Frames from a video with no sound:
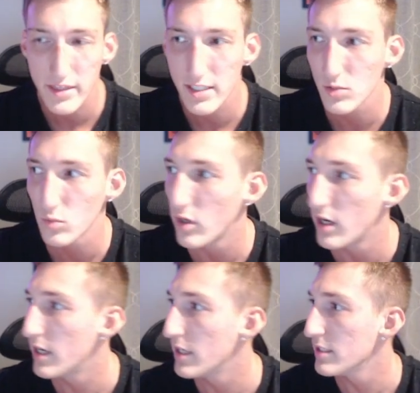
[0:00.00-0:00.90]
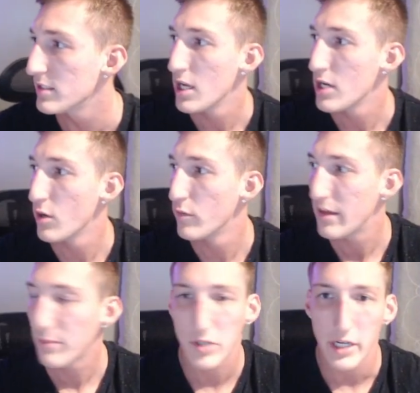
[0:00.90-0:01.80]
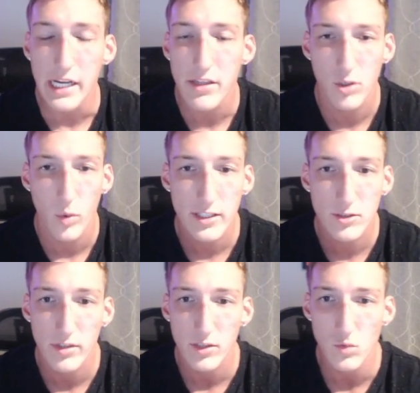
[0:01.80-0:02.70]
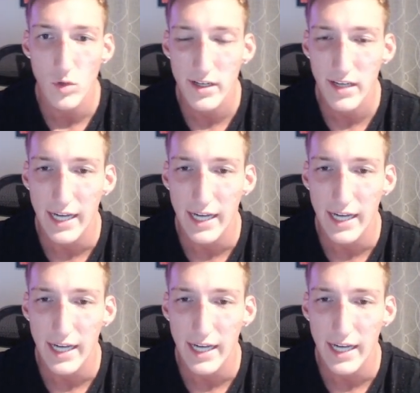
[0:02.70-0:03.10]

This was November 8th, 2021.